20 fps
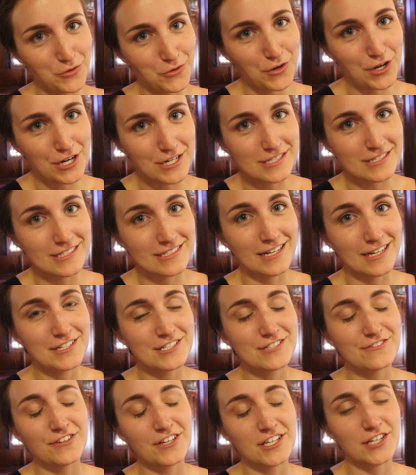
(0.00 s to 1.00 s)
tours because I
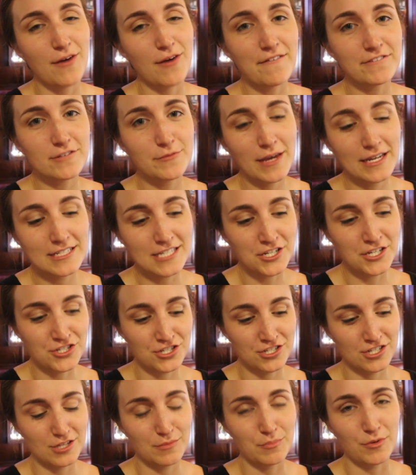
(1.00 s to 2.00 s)
just feel like you have to pay
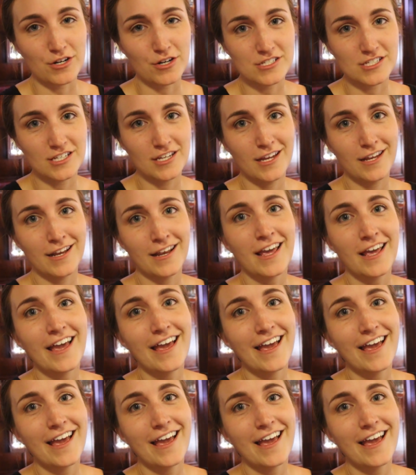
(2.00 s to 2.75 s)
attention to the person.